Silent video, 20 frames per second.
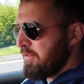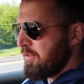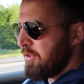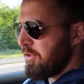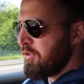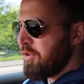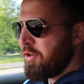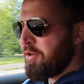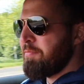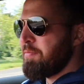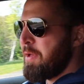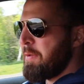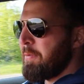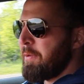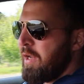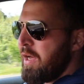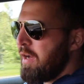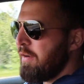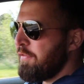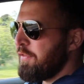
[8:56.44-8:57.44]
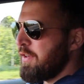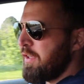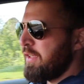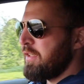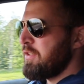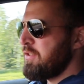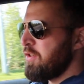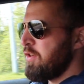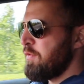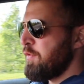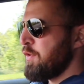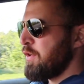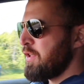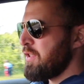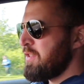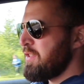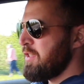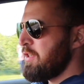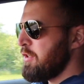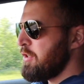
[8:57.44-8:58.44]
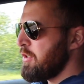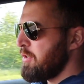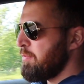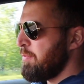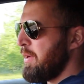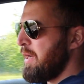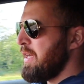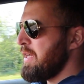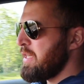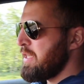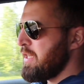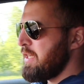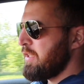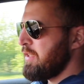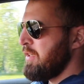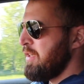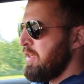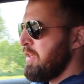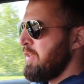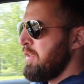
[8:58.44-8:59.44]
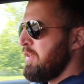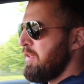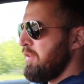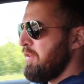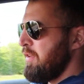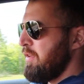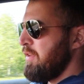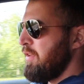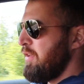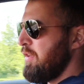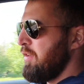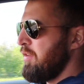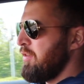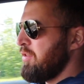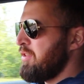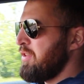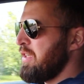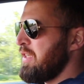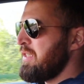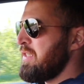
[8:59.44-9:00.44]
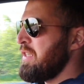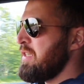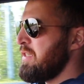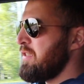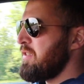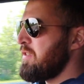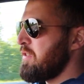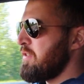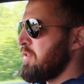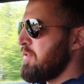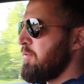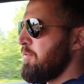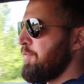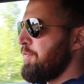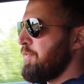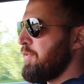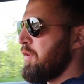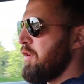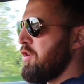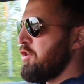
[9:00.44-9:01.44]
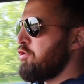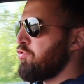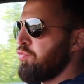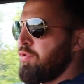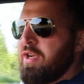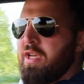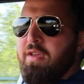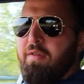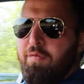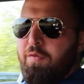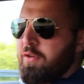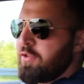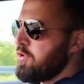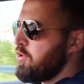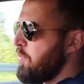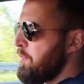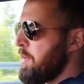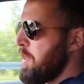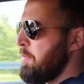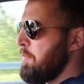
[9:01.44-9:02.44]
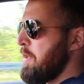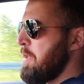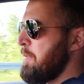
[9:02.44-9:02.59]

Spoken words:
to turn people off it. So if you consider buying it, this is a dream for so many